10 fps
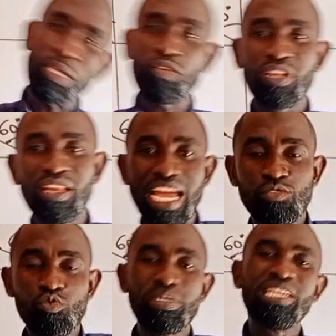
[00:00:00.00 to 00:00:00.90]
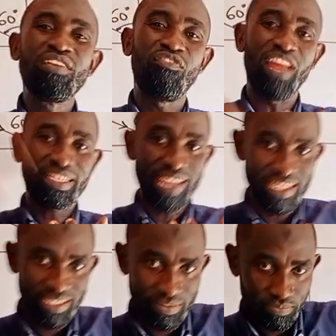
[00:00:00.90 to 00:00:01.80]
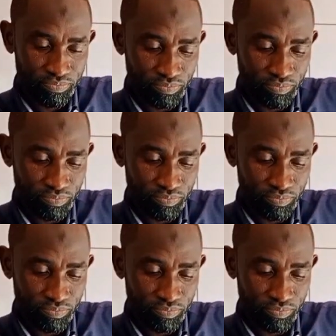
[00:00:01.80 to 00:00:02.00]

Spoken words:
part of the light will be reflected,